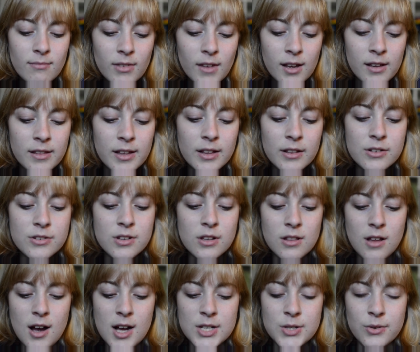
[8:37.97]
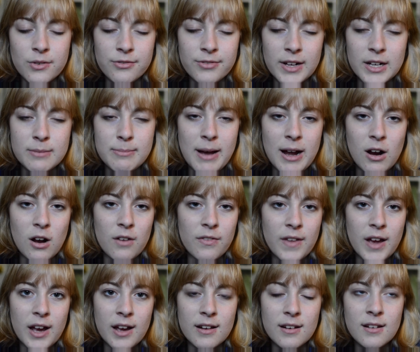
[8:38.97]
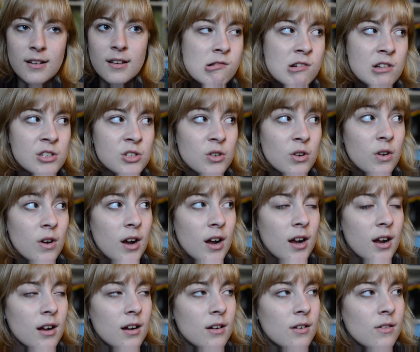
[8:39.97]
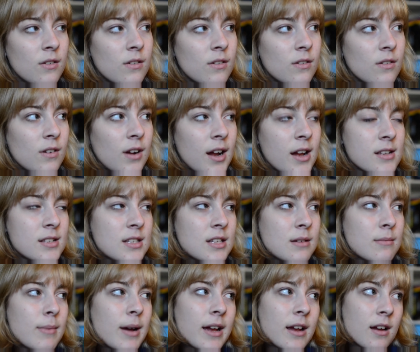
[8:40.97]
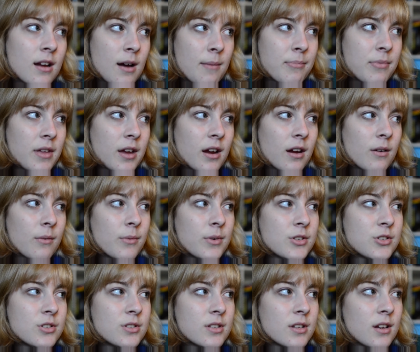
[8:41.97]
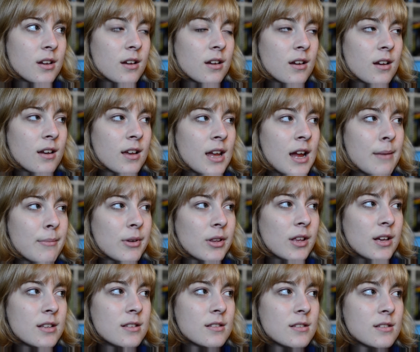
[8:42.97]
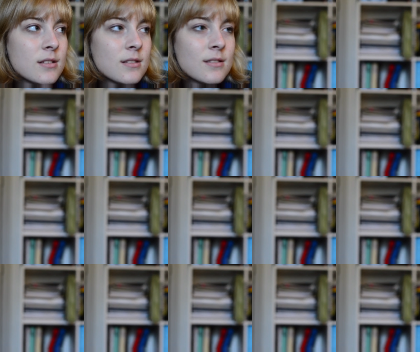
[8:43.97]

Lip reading: I think there's a lot to reflect back on that. So, I see my cup there, which is a camera lens,